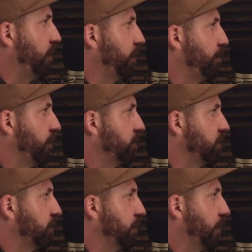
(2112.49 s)
follow that
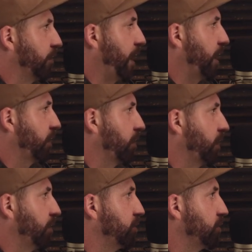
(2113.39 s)
person. And then that could
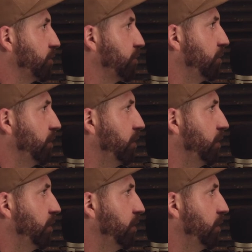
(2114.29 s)
lead to